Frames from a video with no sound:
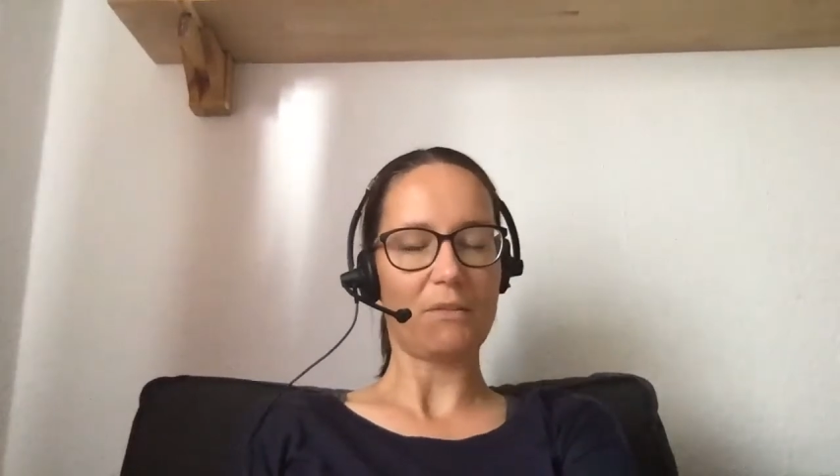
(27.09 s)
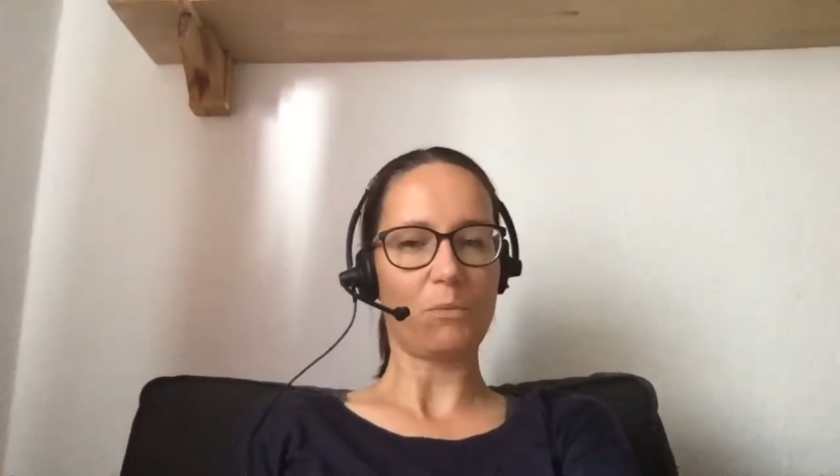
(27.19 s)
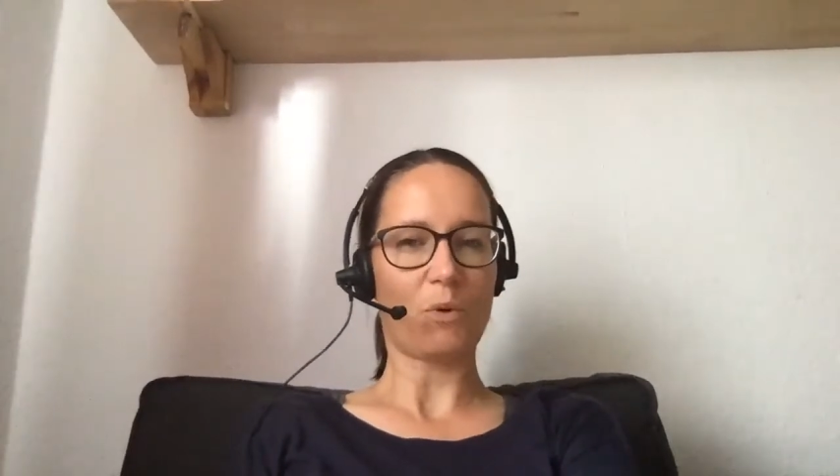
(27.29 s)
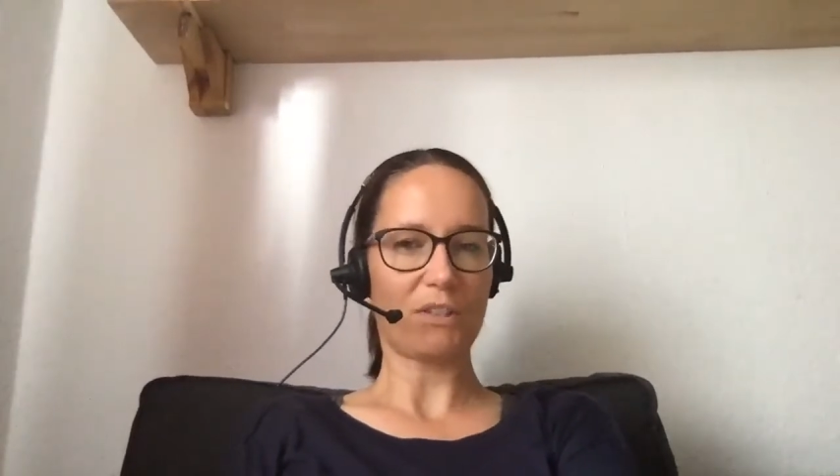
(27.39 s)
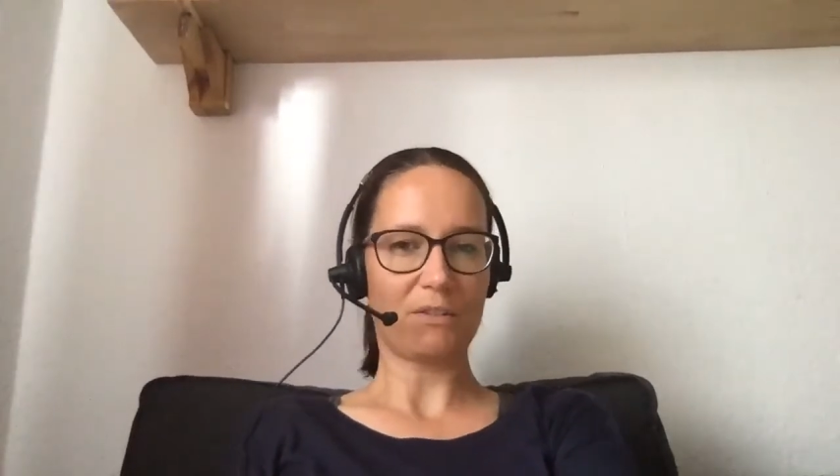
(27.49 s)

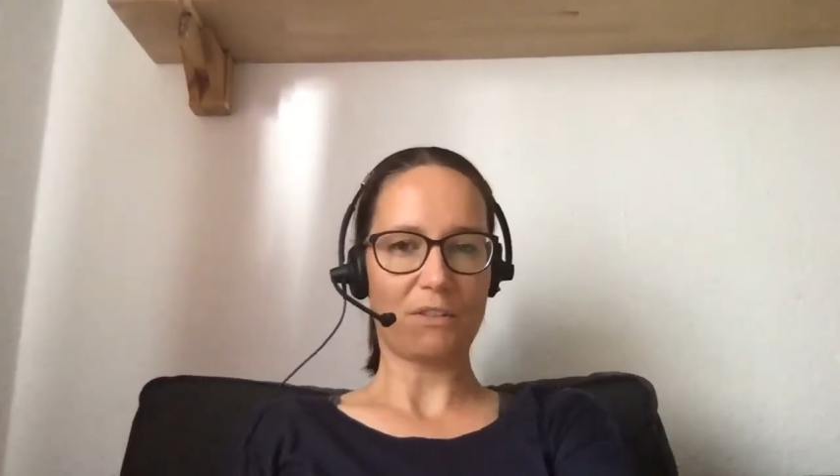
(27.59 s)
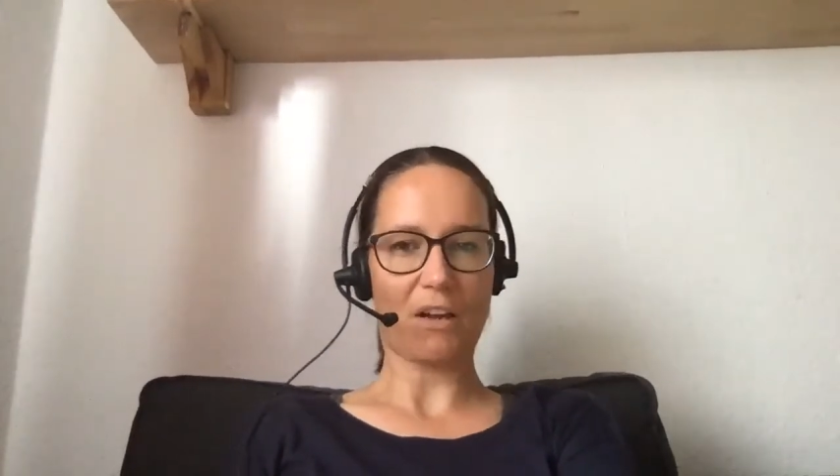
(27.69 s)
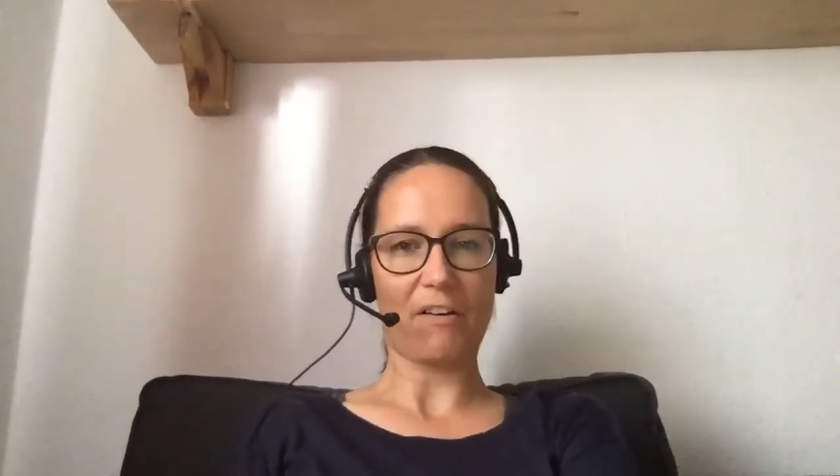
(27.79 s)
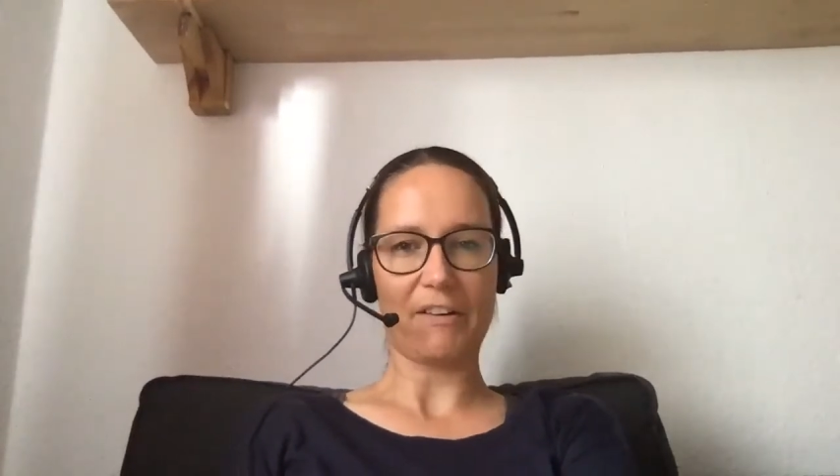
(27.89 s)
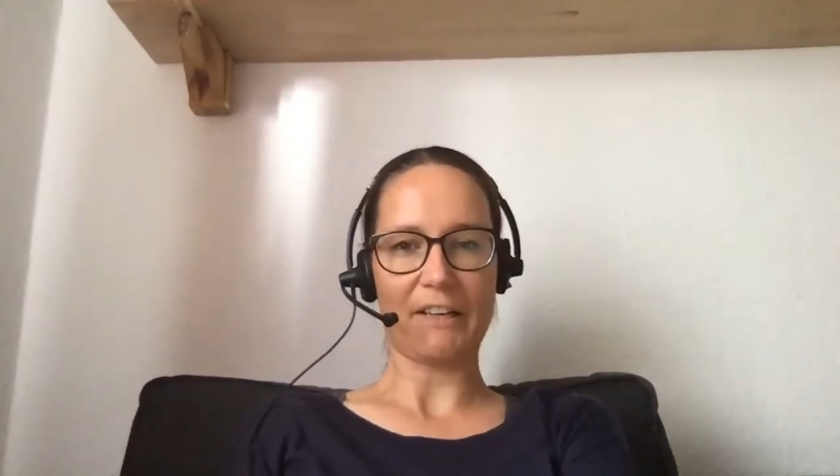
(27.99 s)
What
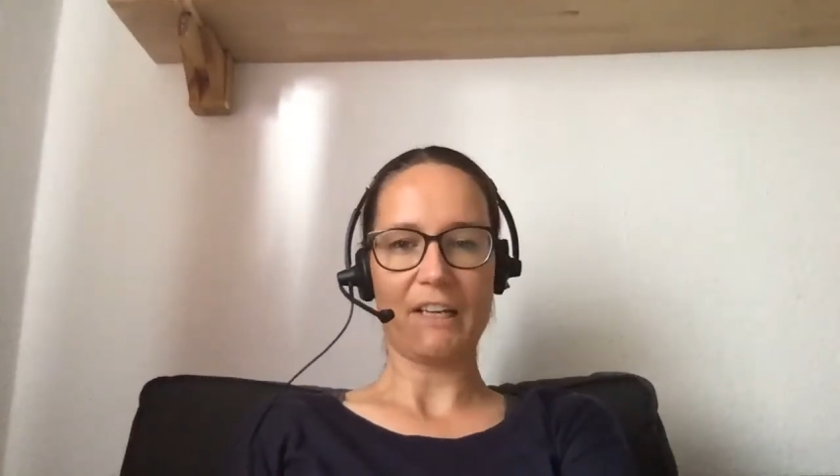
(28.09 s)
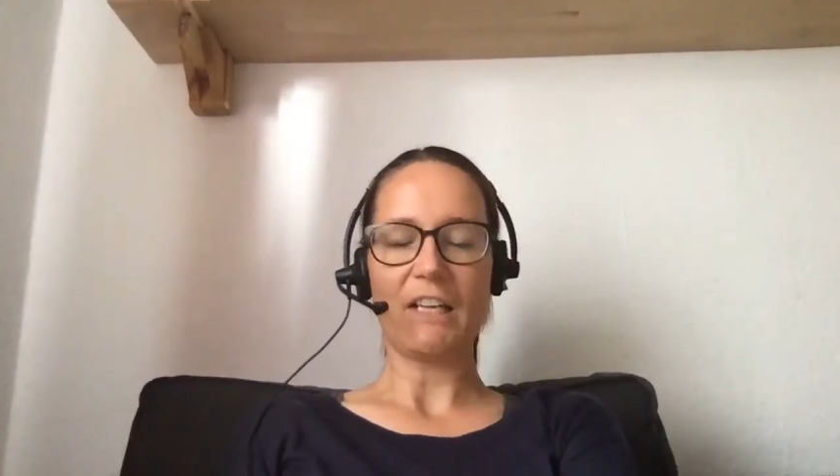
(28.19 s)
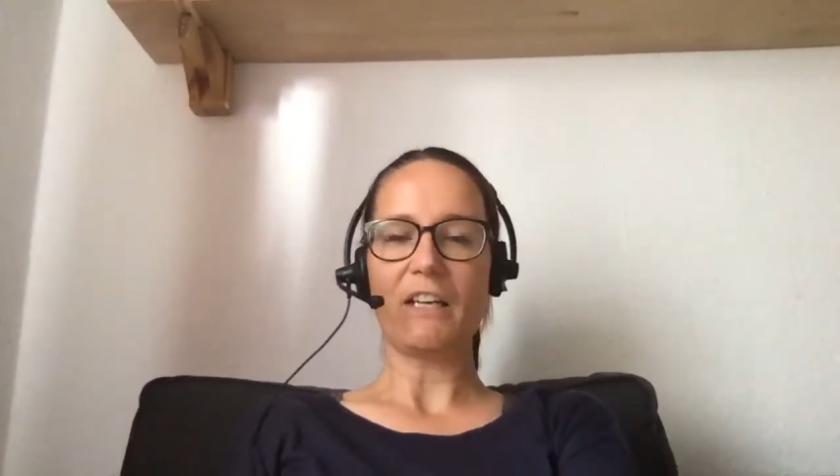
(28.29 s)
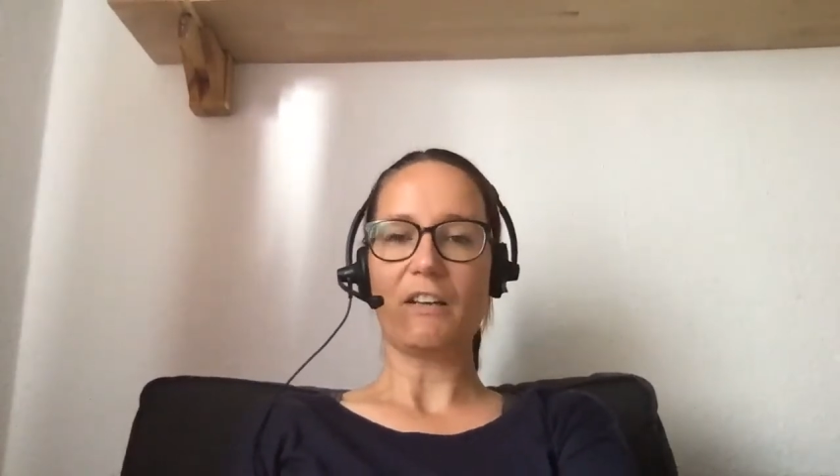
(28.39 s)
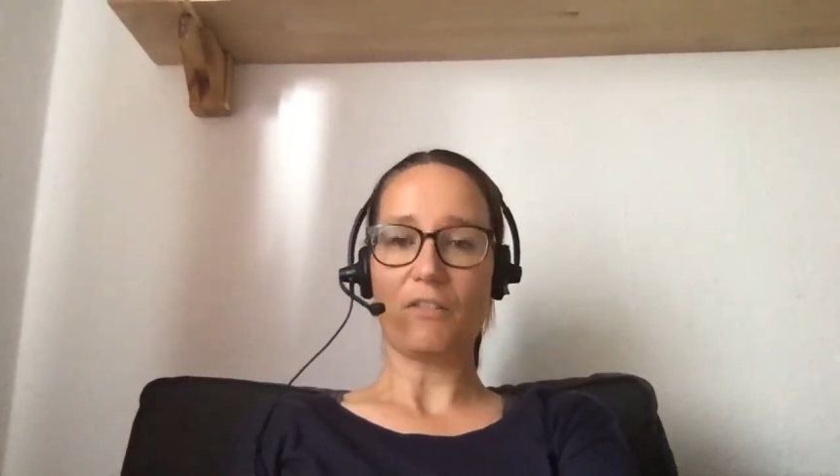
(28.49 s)
are
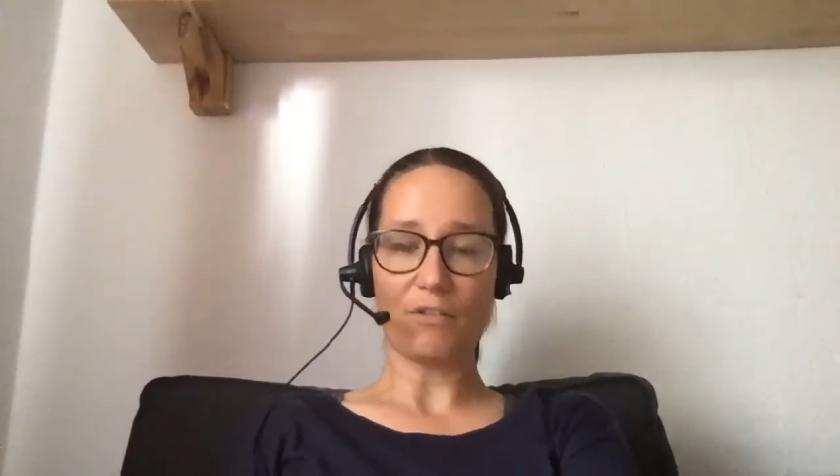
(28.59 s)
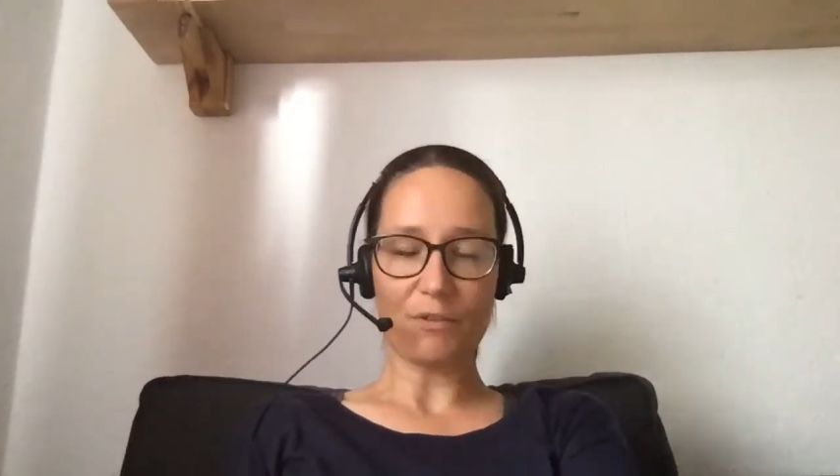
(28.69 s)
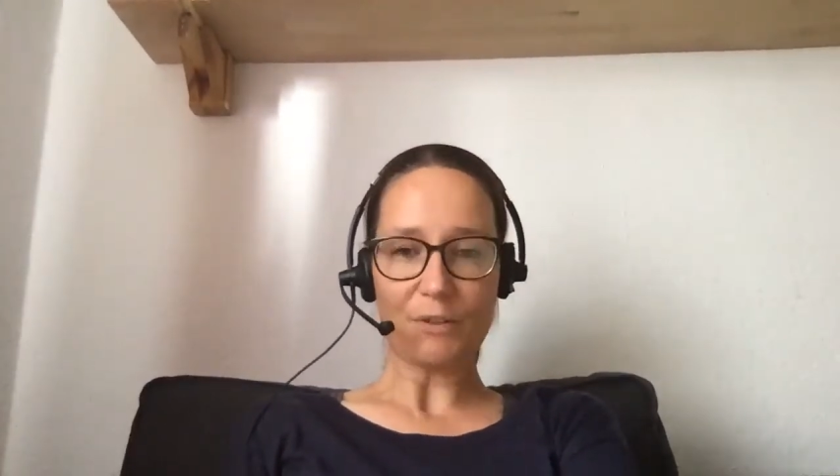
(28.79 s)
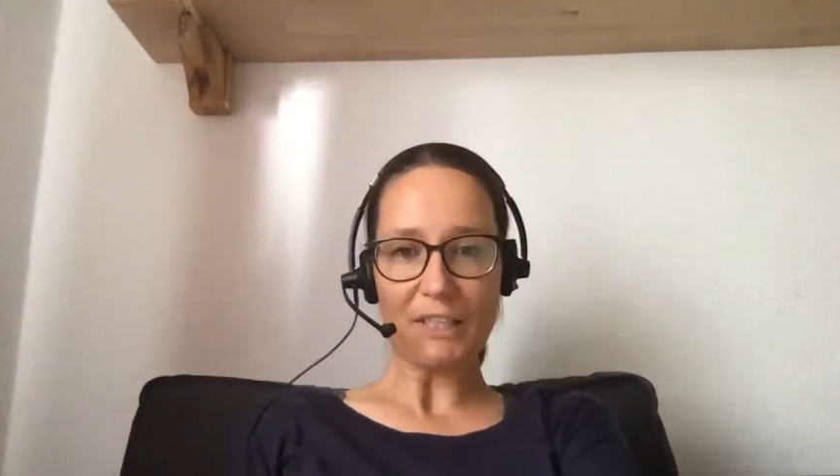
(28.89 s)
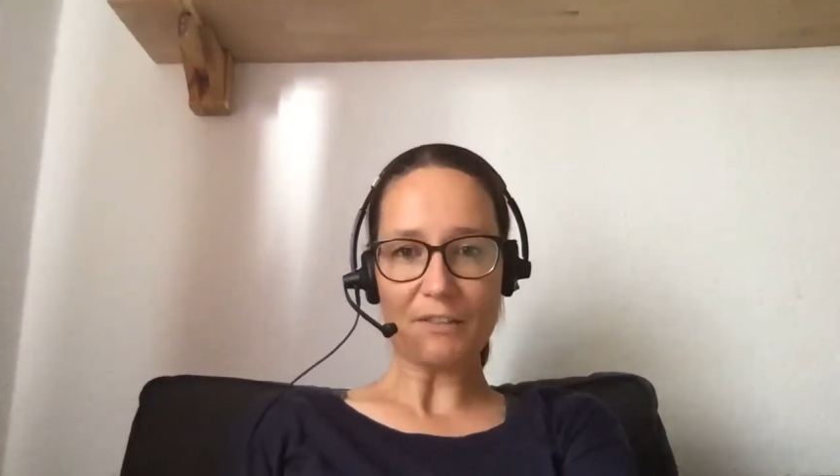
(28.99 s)

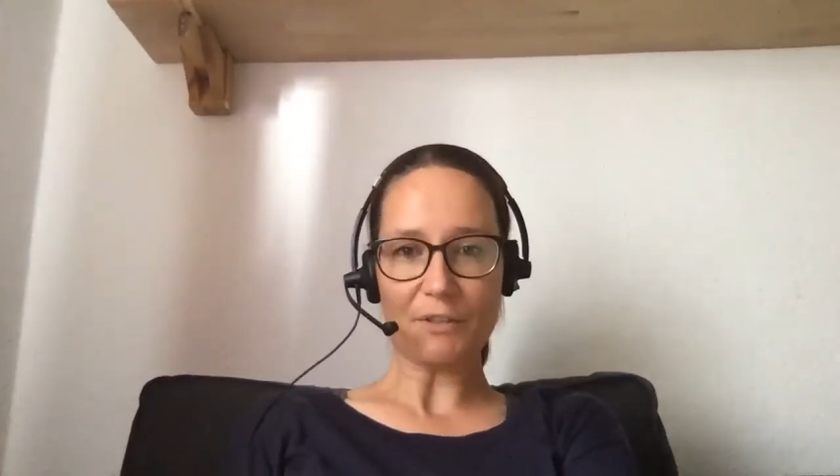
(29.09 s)
concrete